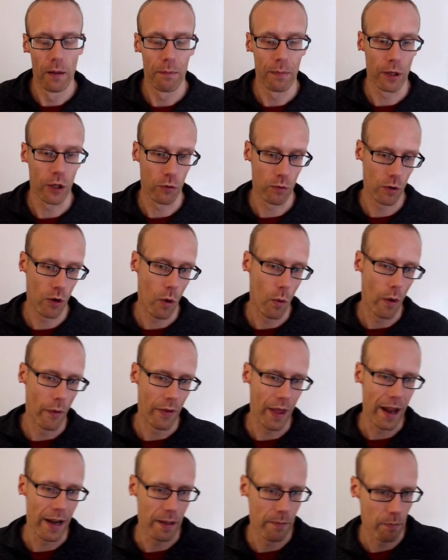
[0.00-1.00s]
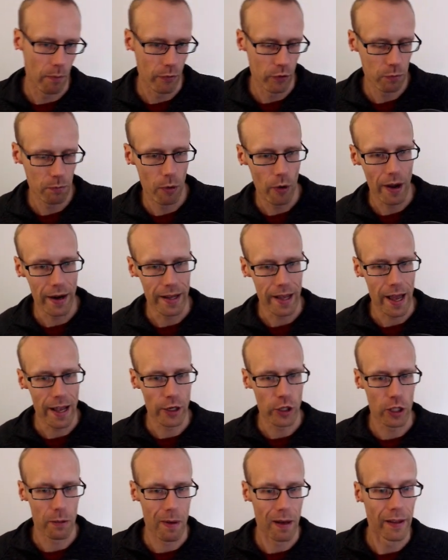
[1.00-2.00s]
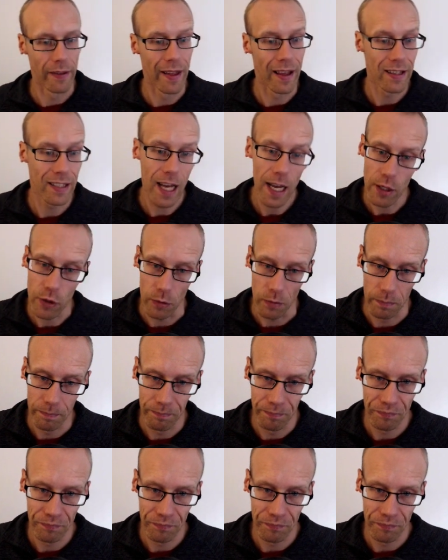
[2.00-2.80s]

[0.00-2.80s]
because we don't want anyone to put any HTML in that title.